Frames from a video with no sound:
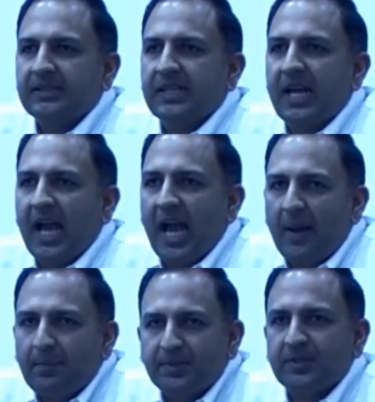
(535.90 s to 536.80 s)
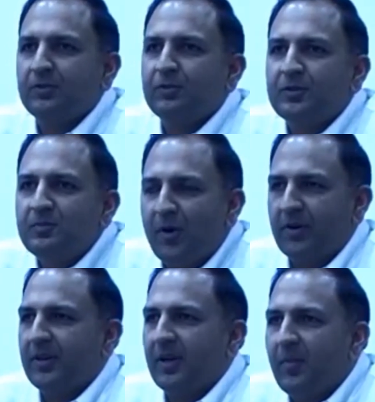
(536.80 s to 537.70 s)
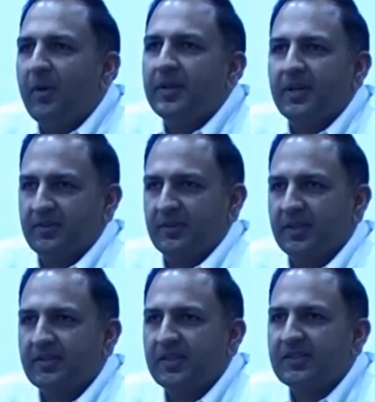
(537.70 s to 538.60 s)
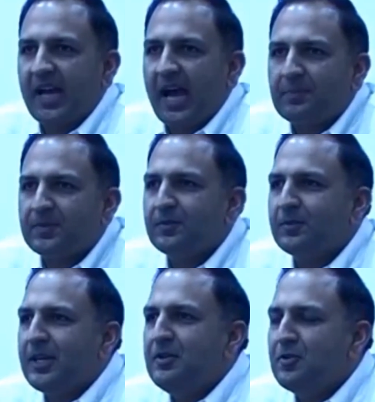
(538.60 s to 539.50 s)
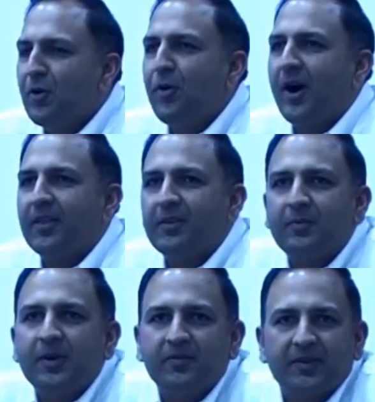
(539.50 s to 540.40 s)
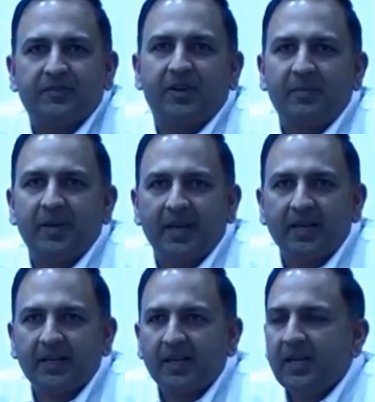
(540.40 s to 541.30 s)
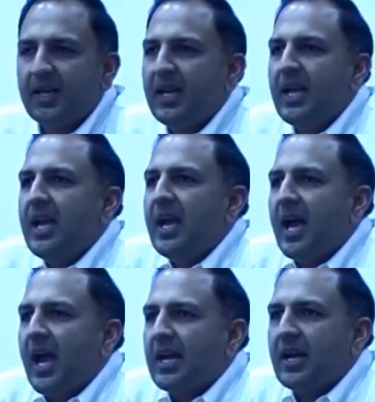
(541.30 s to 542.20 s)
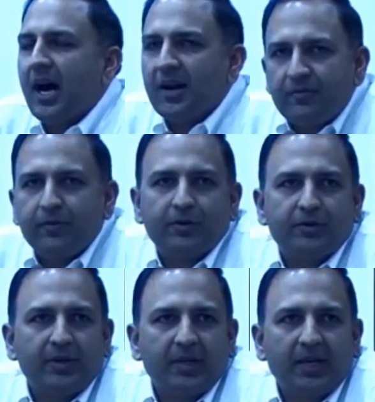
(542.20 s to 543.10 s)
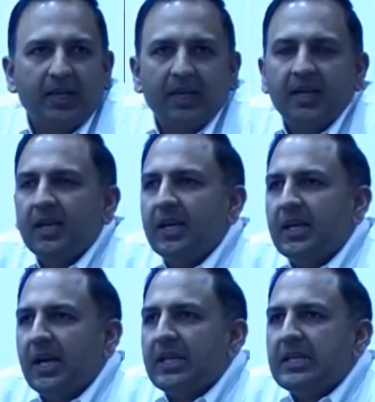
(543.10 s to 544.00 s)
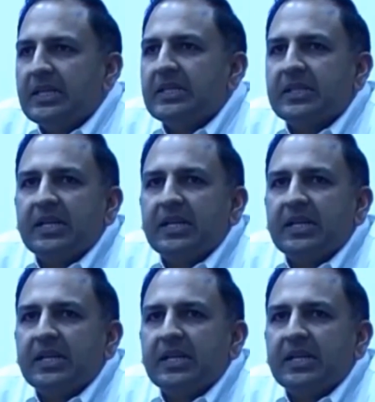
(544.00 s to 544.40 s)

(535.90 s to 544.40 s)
is an absolute moral abomination. There's just absolutely no other way of describing it. And unfortunately, I think